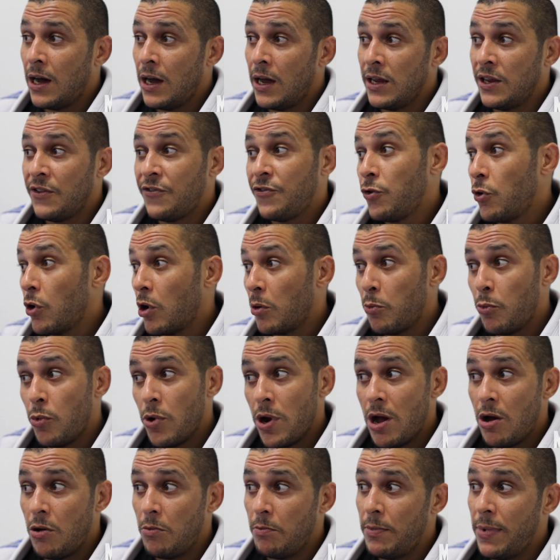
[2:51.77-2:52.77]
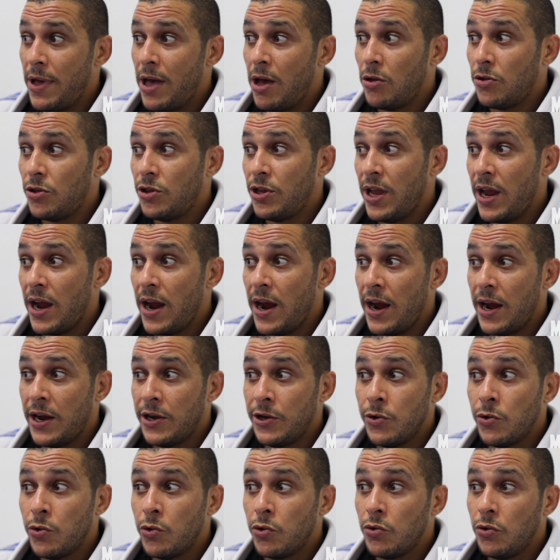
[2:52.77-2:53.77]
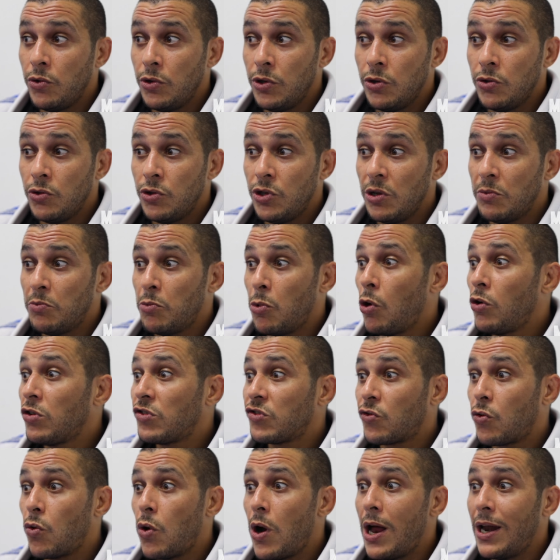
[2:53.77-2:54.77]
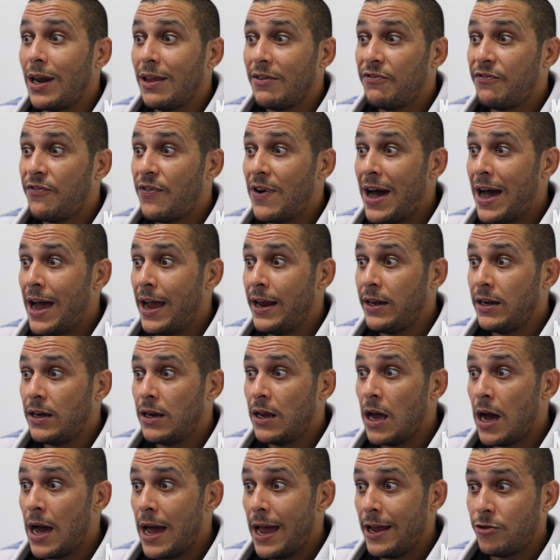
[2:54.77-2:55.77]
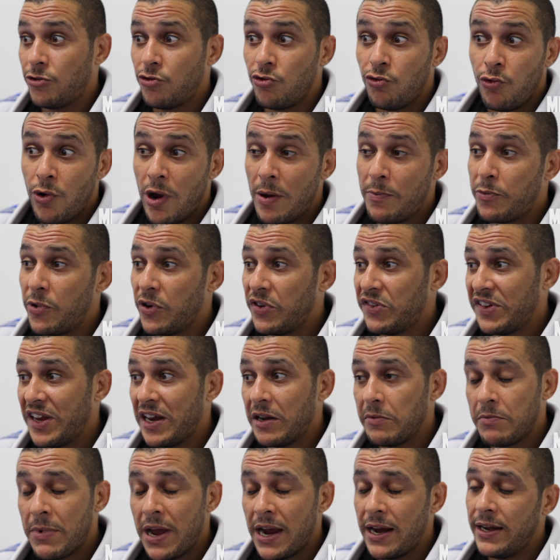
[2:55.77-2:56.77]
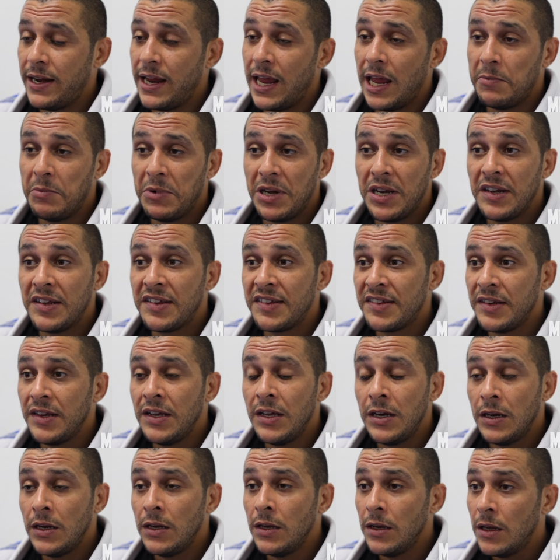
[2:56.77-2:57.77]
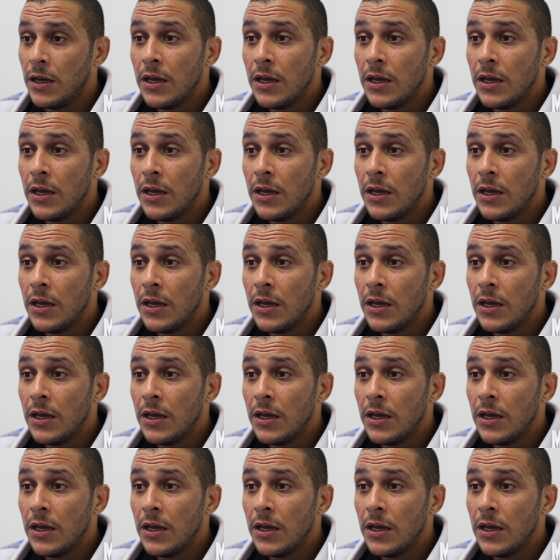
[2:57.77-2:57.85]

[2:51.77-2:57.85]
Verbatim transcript: if you're a brown belt there and you're the most qualified guy to represent my name in the city,